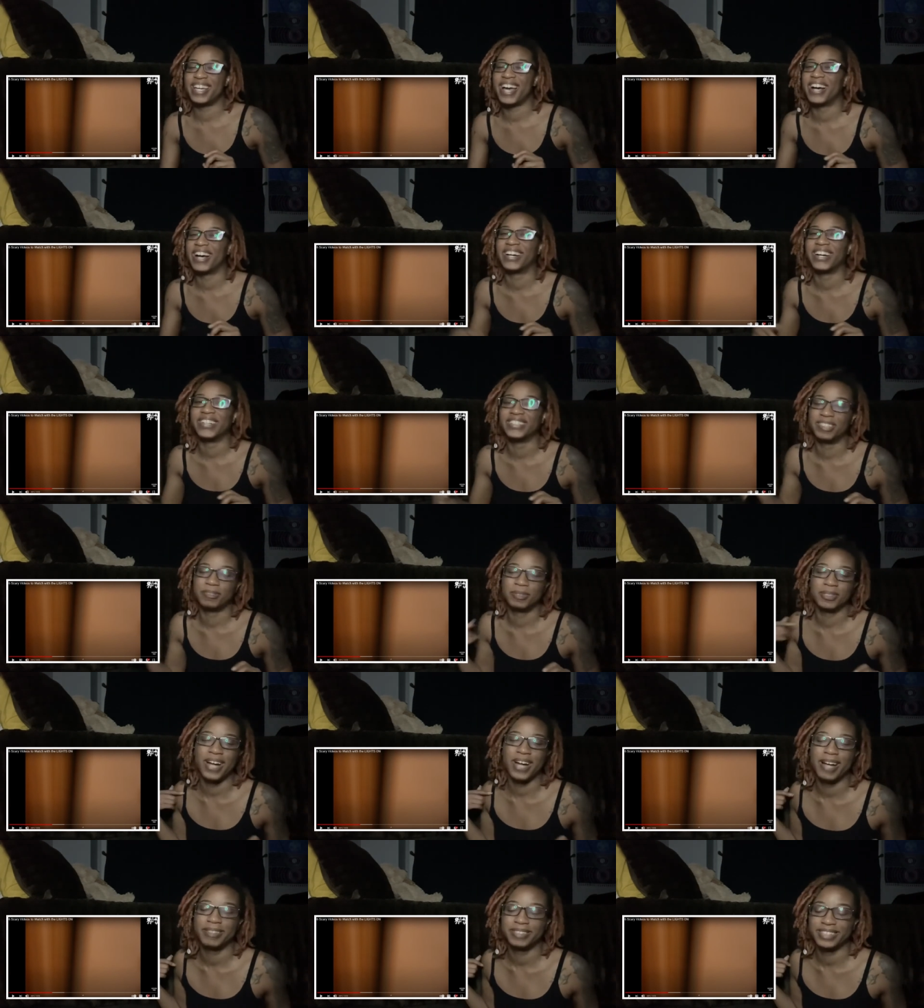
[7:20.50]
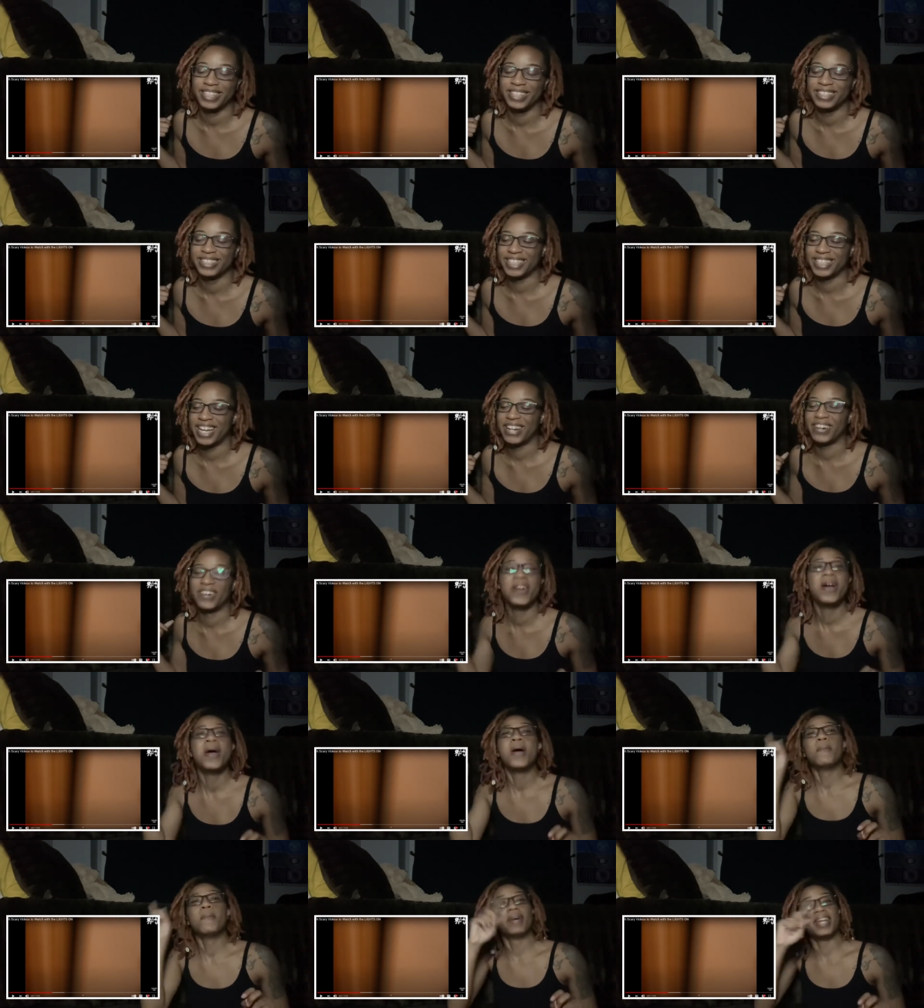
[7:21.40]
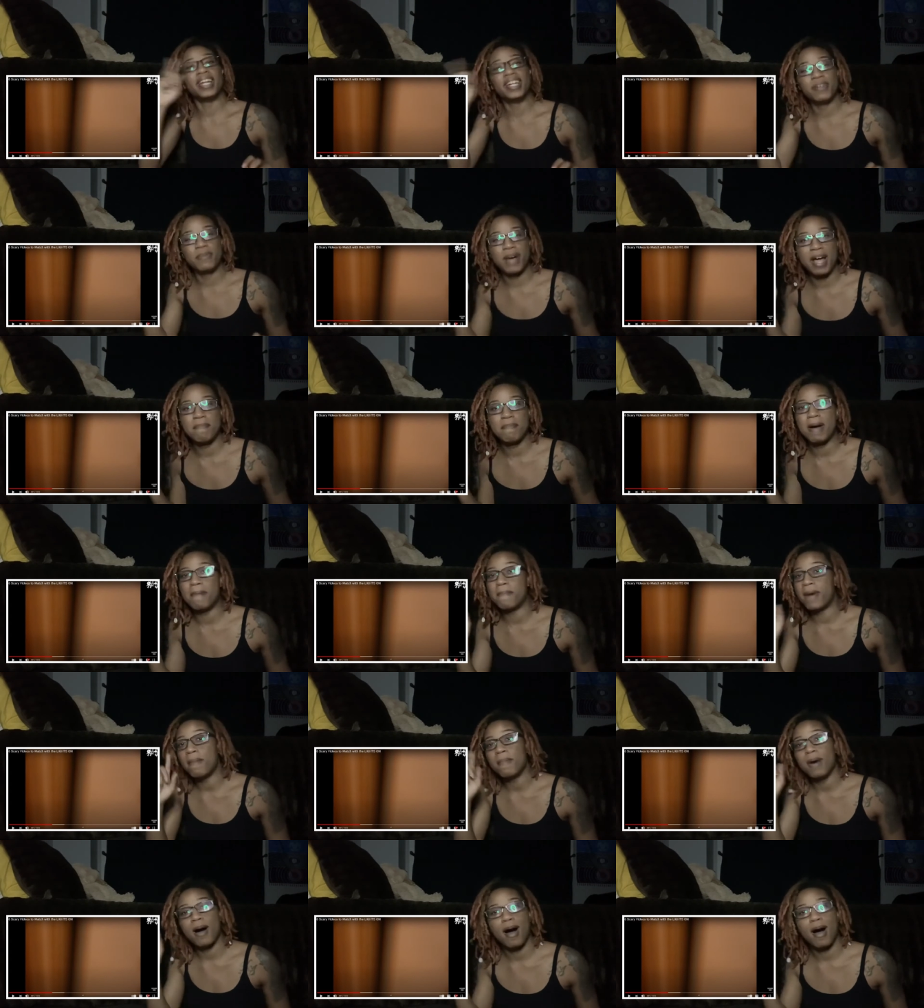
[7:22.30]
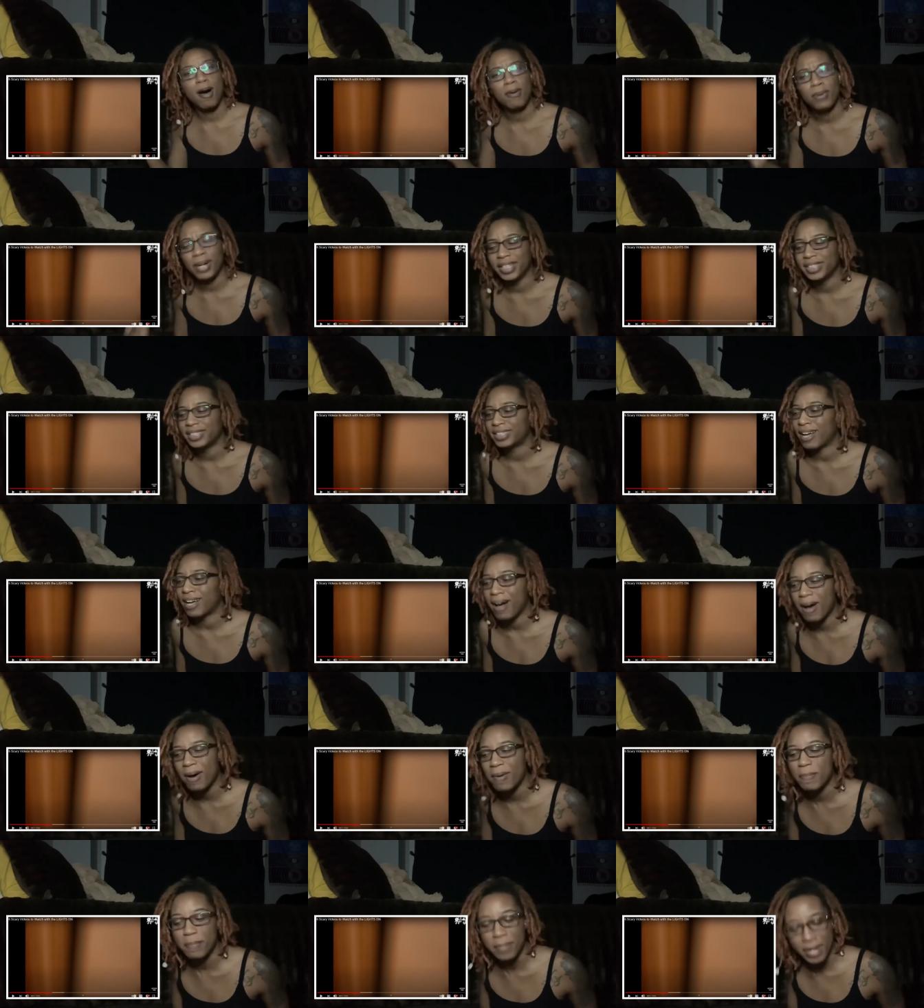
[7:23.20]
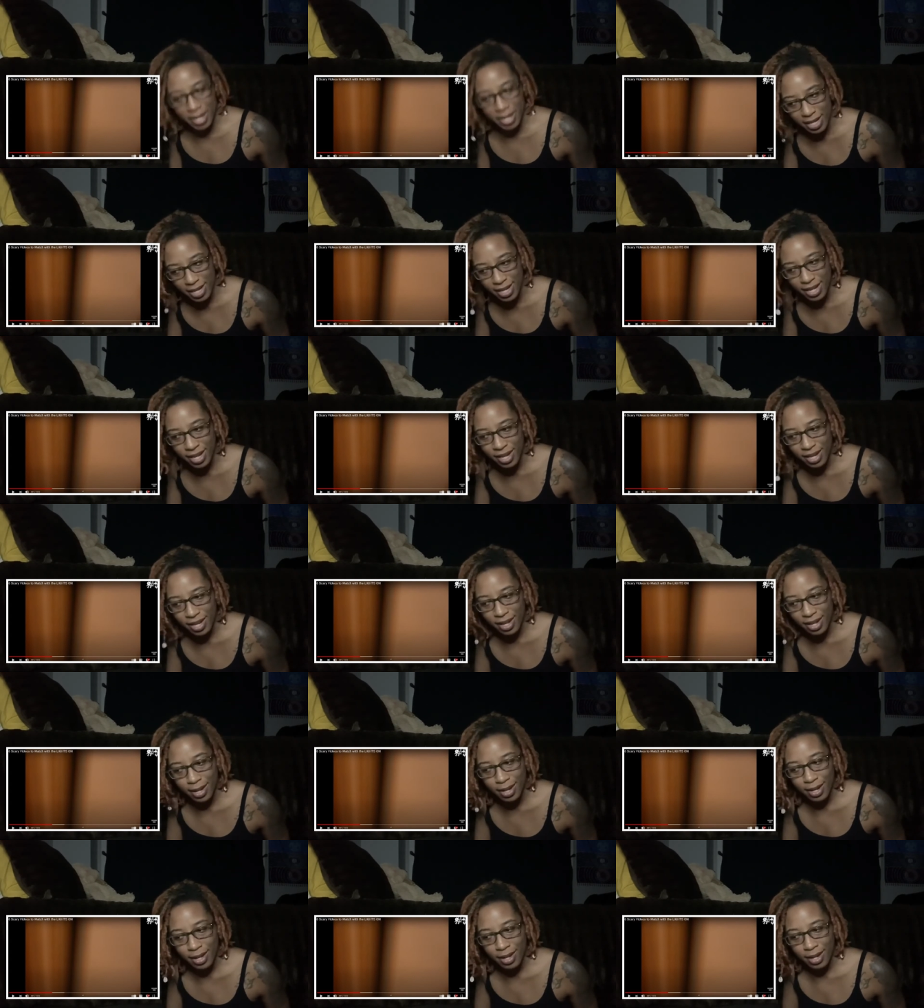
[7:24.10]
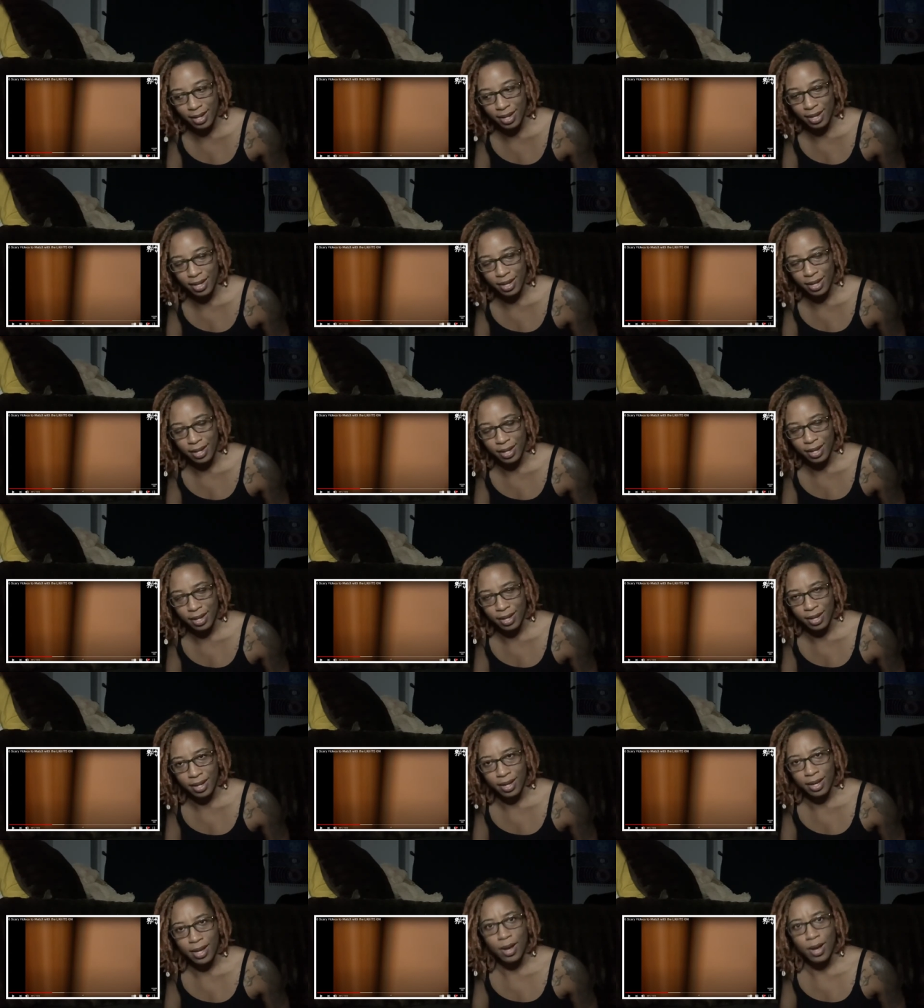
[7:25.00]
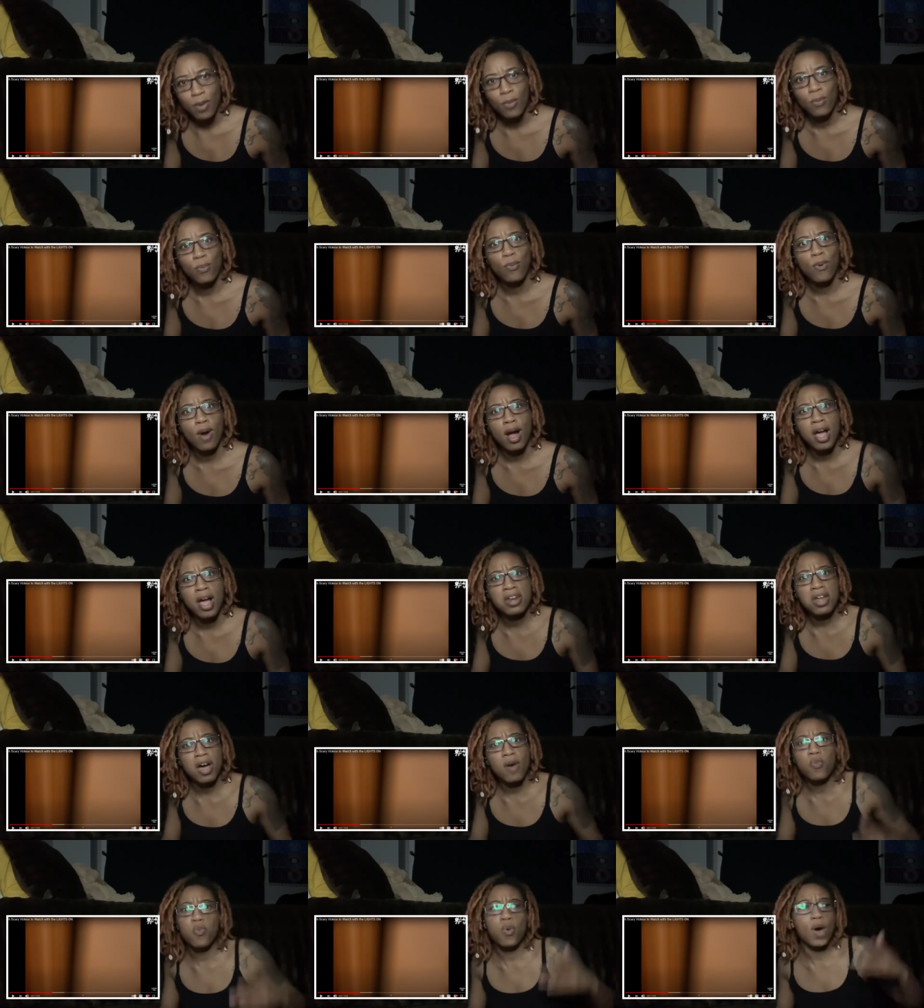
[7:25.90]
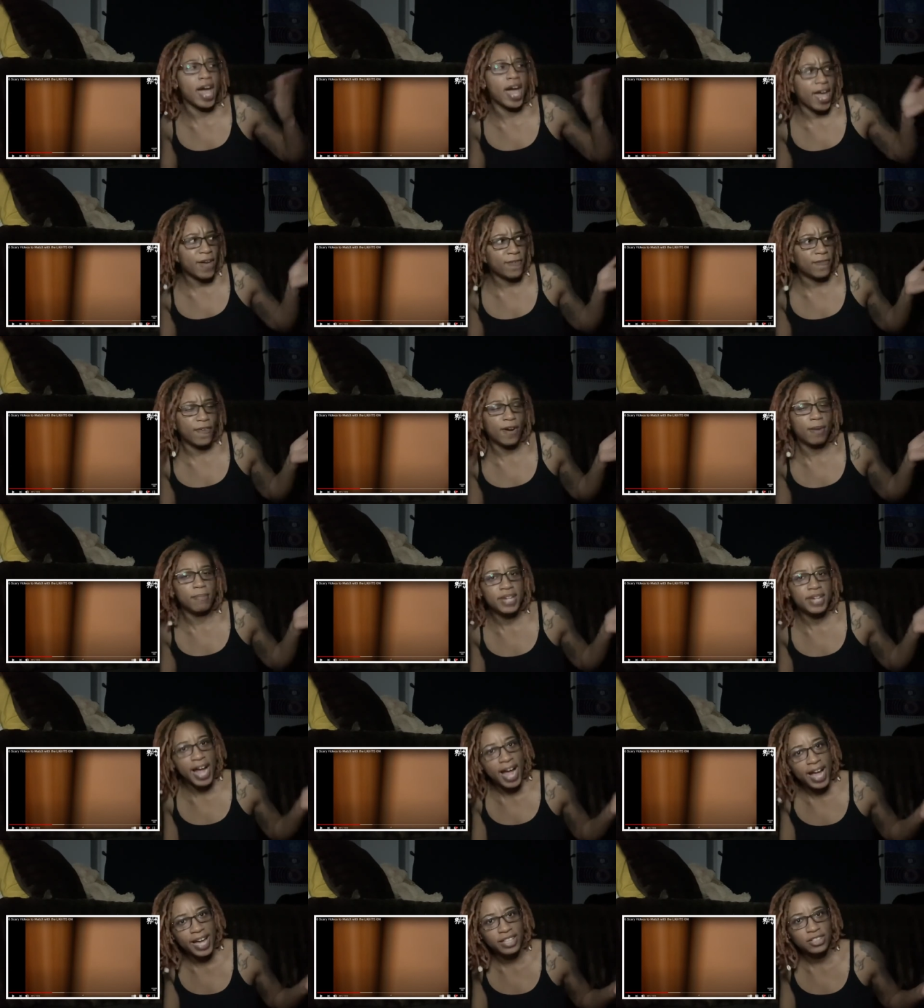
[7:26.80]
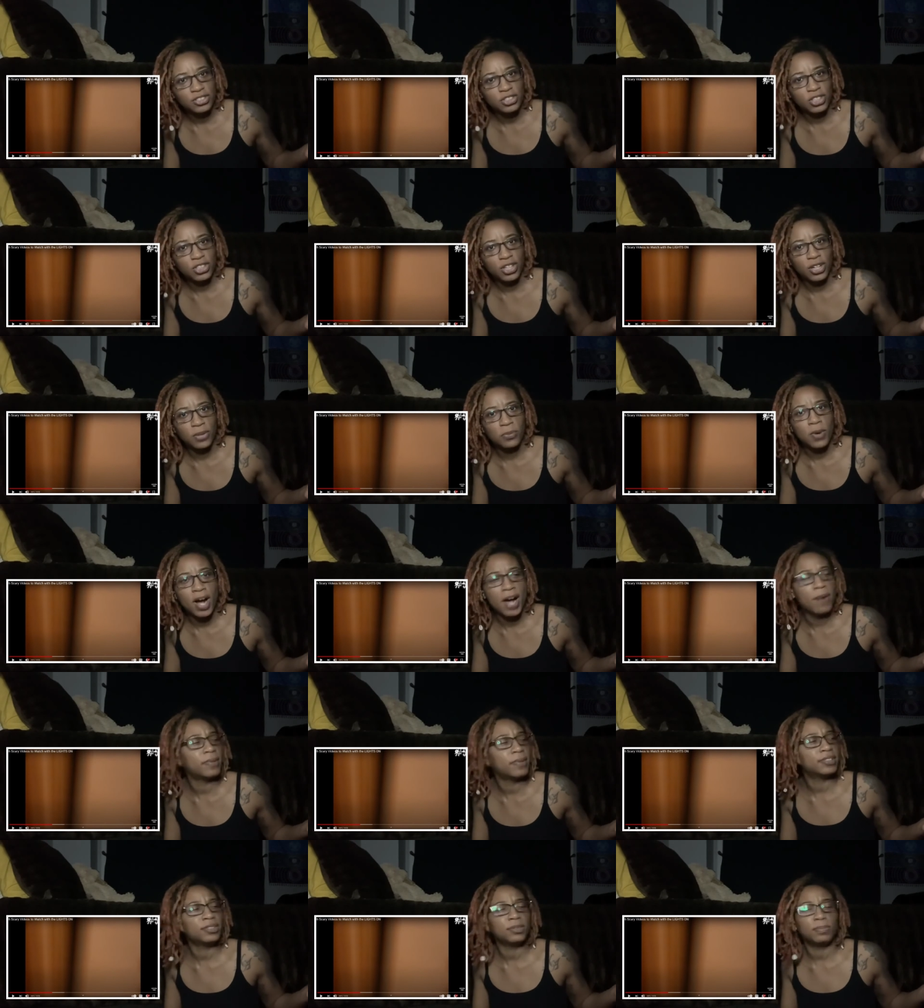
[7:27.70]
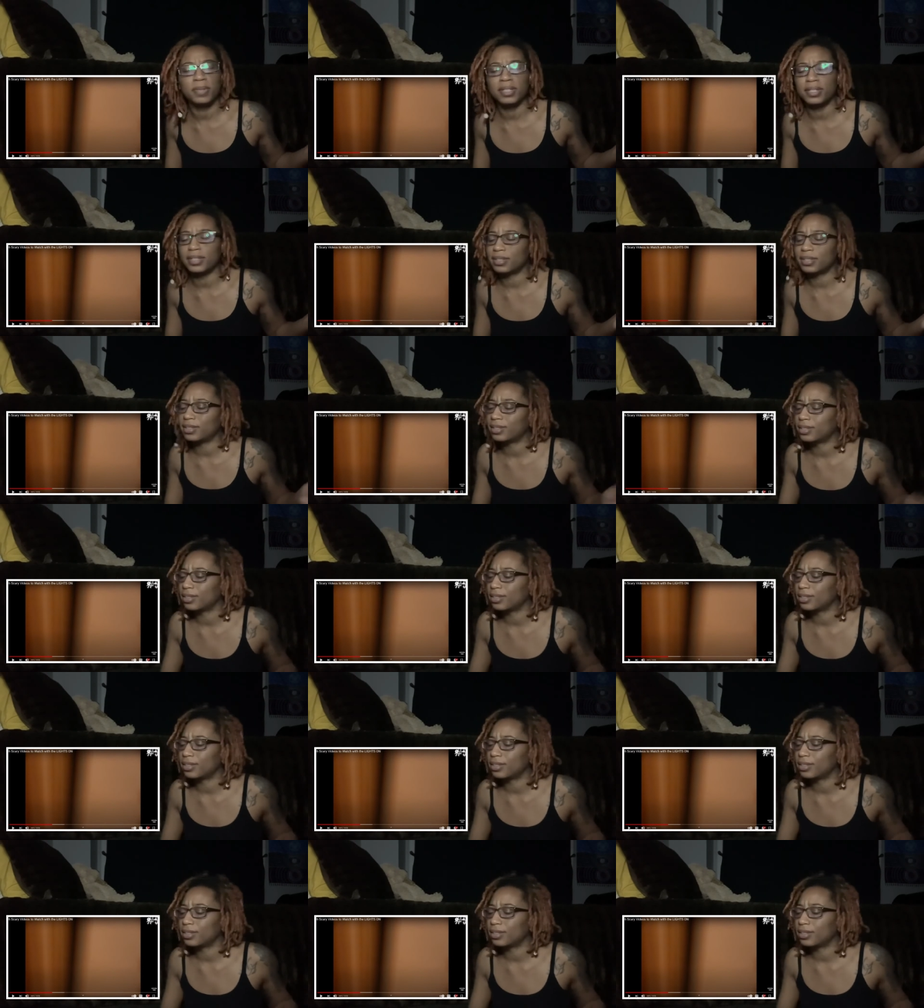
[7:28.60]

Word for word: Y'all go subscribe to her channel. But anyway, my mama always taught me run away from danger. Why would you be?